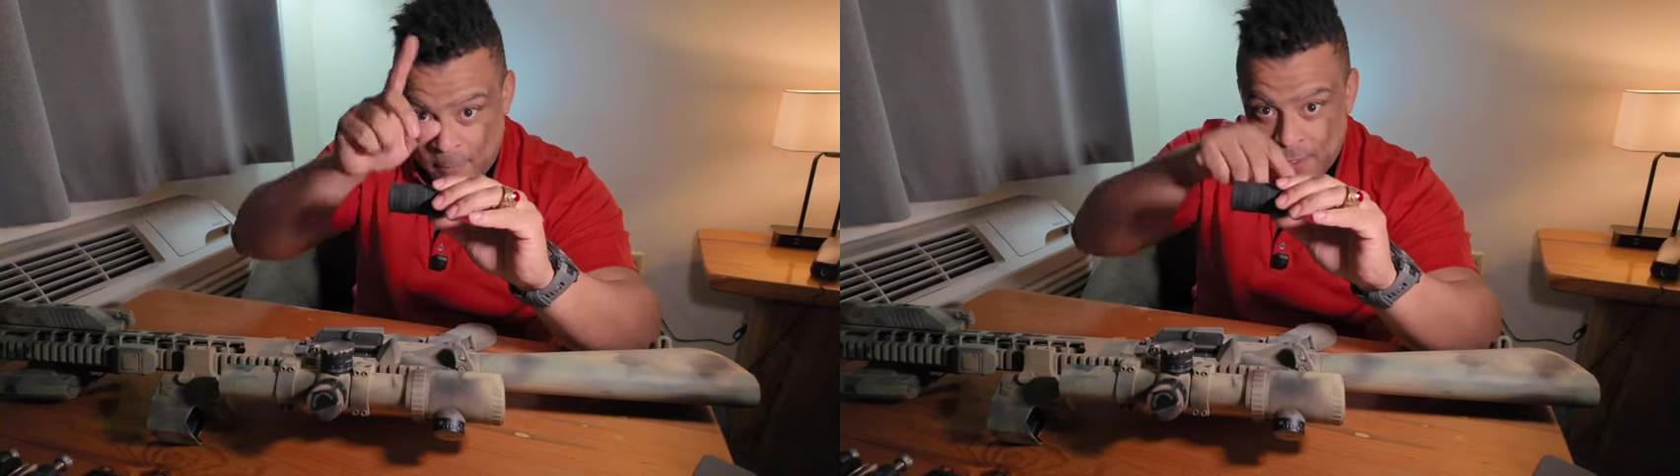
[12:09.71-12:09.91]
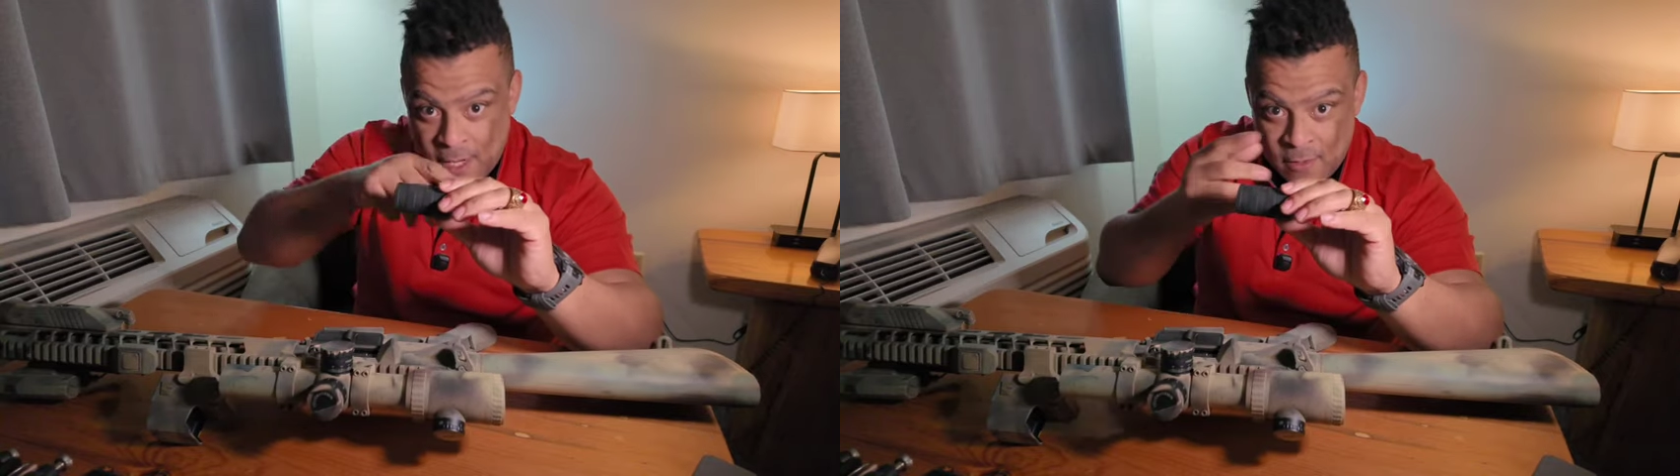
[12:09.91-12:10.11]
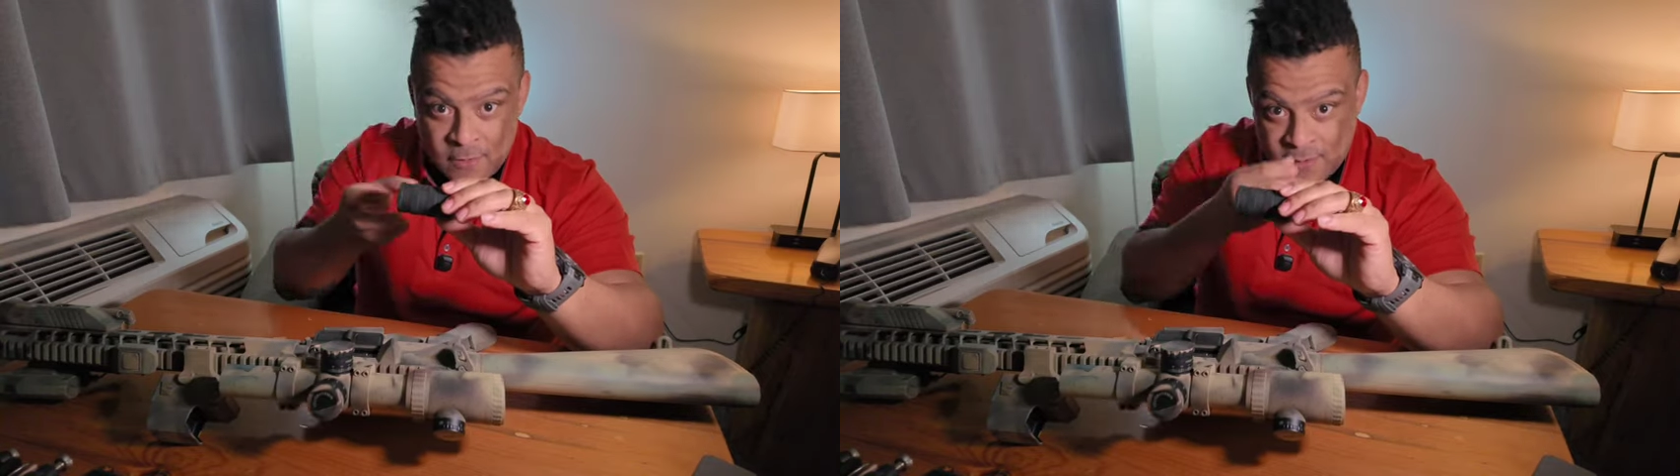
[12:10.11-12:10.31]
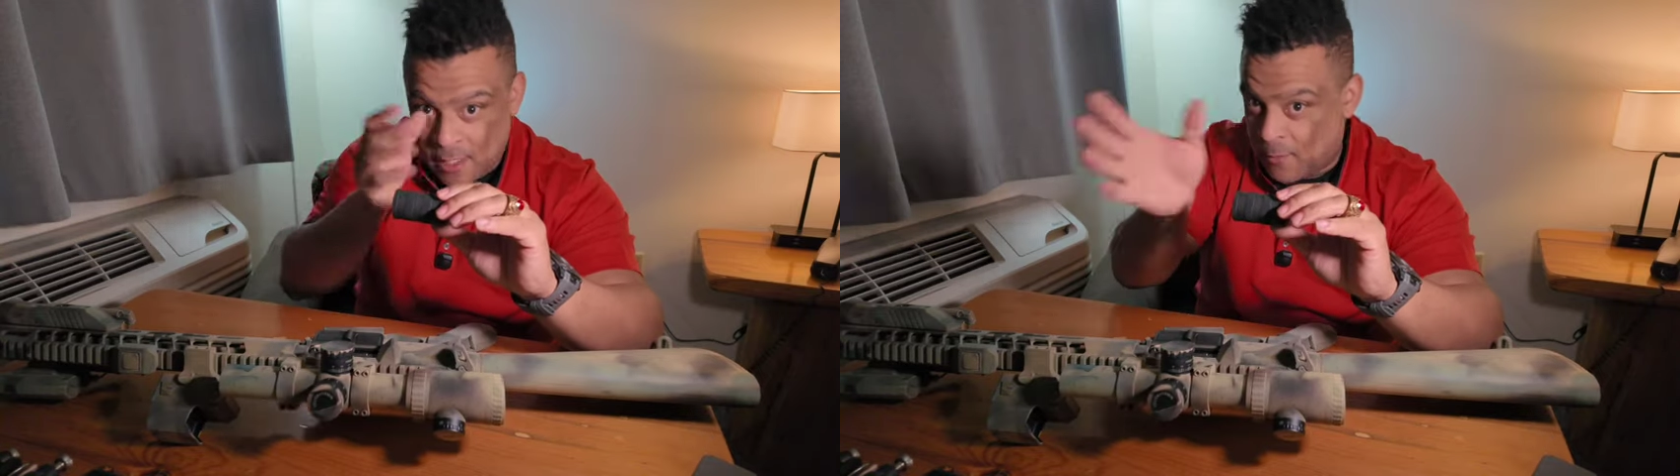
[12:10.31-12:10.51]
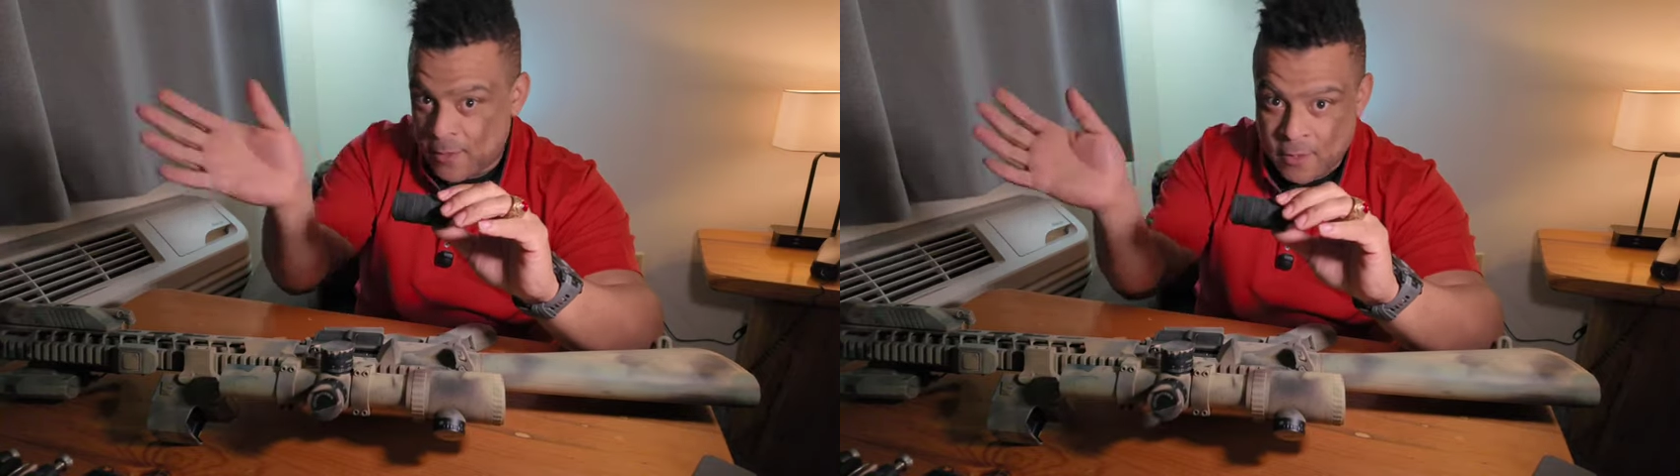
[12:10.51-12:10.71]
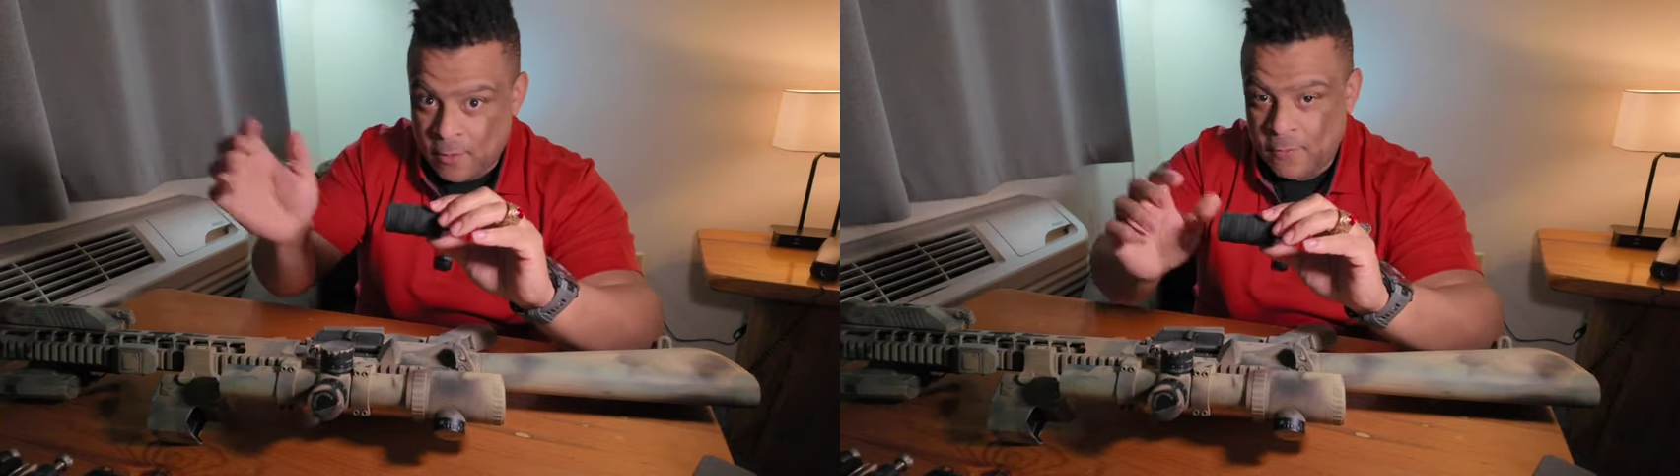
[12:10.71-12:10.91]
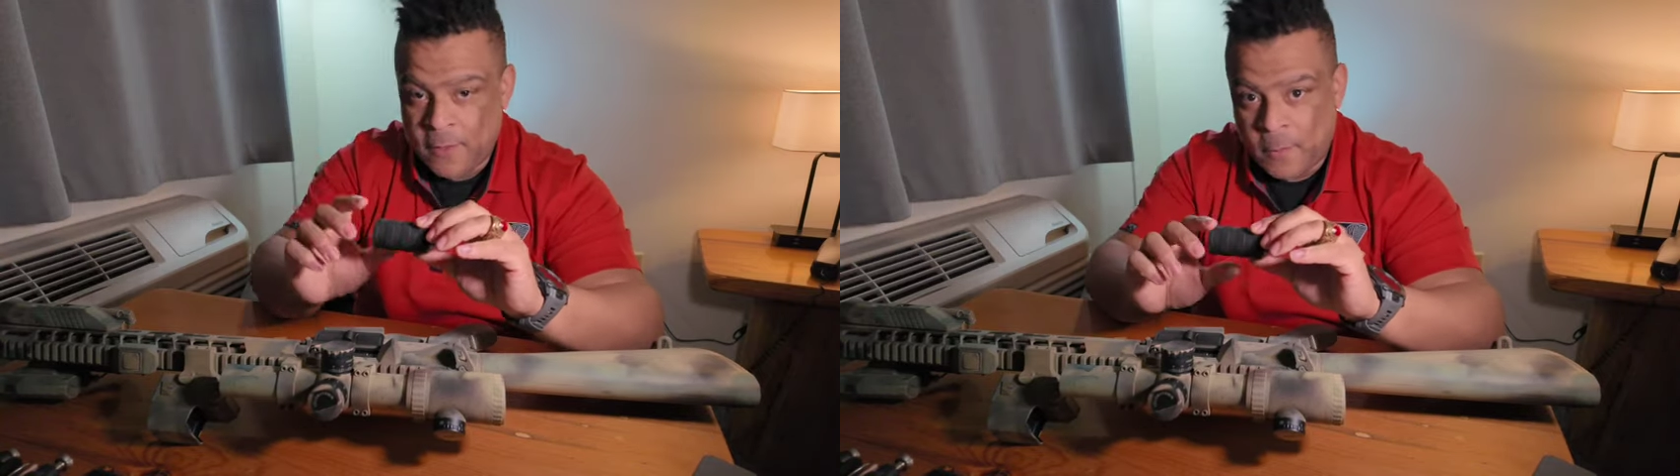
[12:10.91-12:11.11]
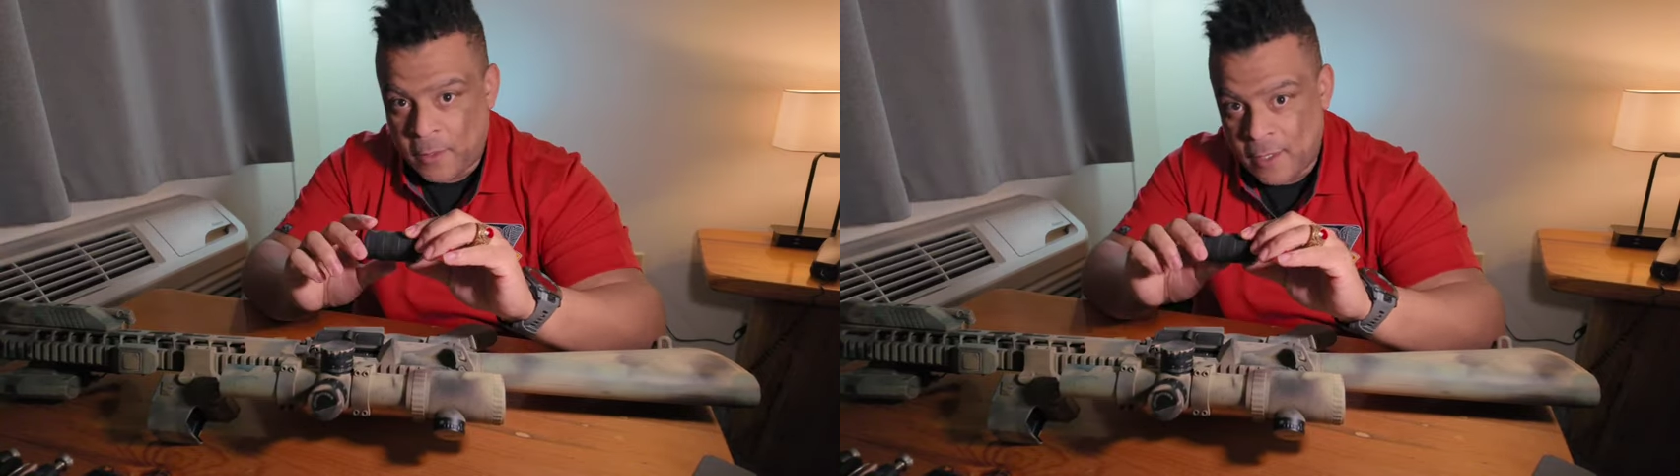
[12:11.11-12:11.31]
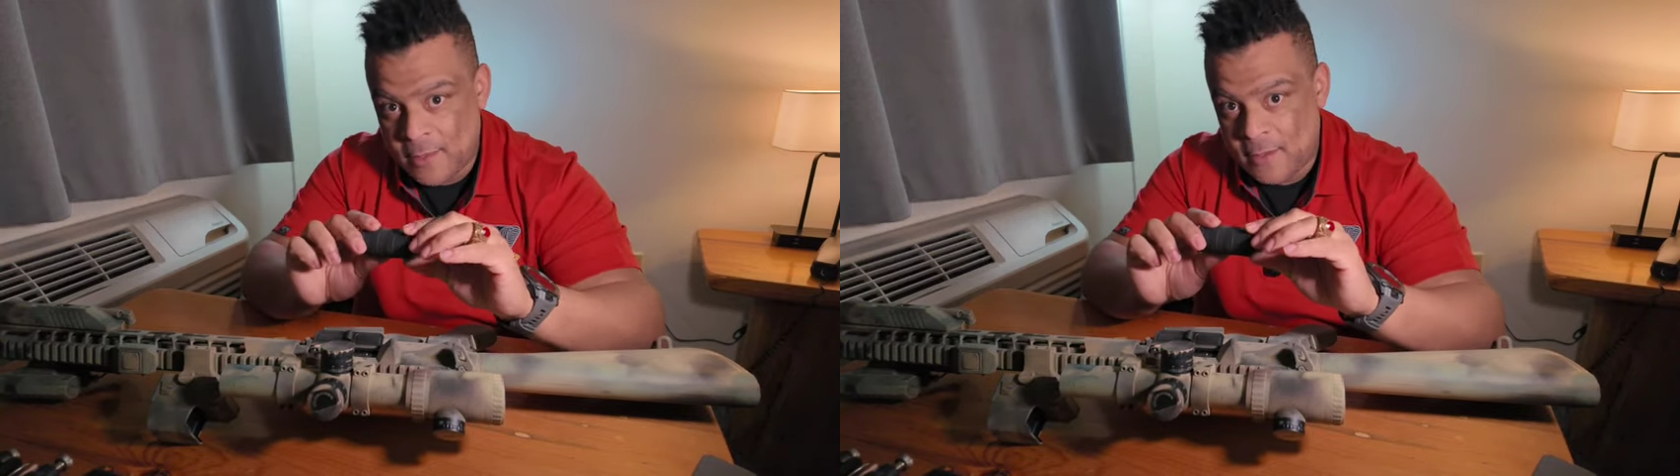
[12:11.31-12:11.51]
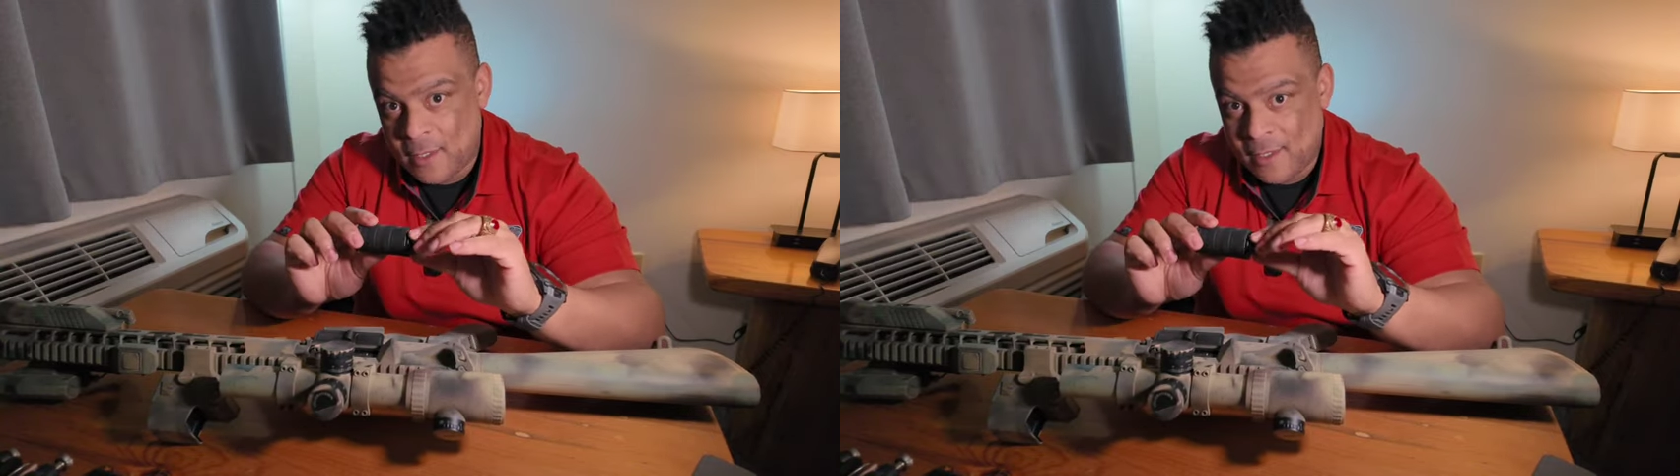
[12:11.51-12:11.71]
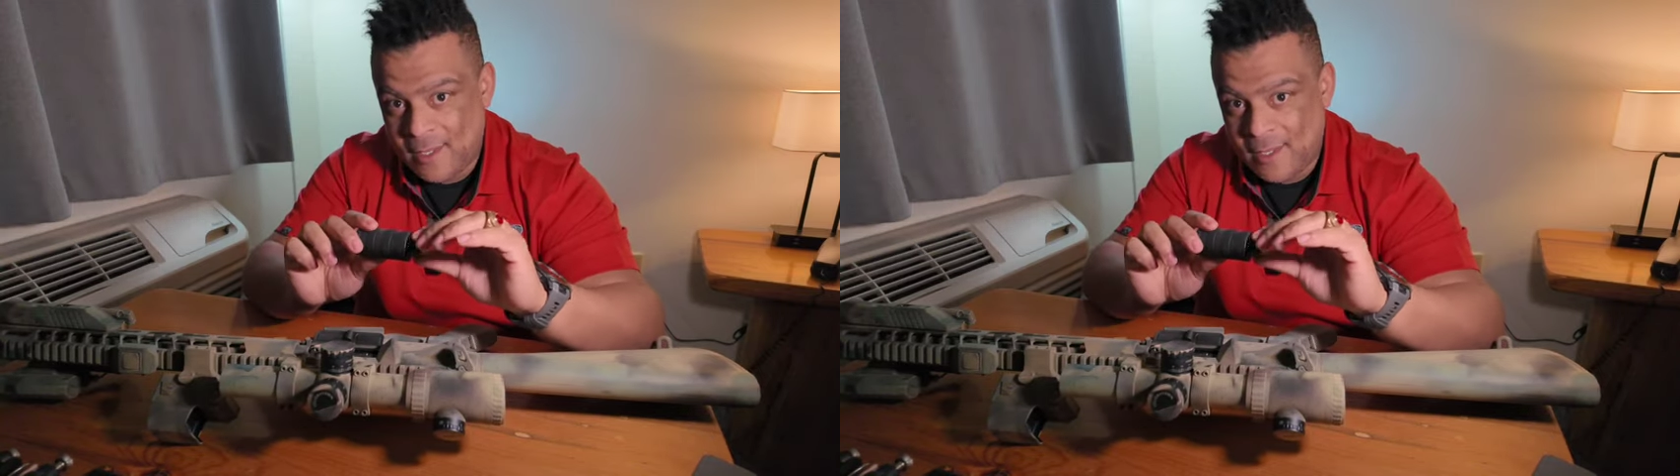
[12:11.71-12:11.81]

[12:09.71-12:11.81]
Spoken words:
up and down, sideways, all over the place,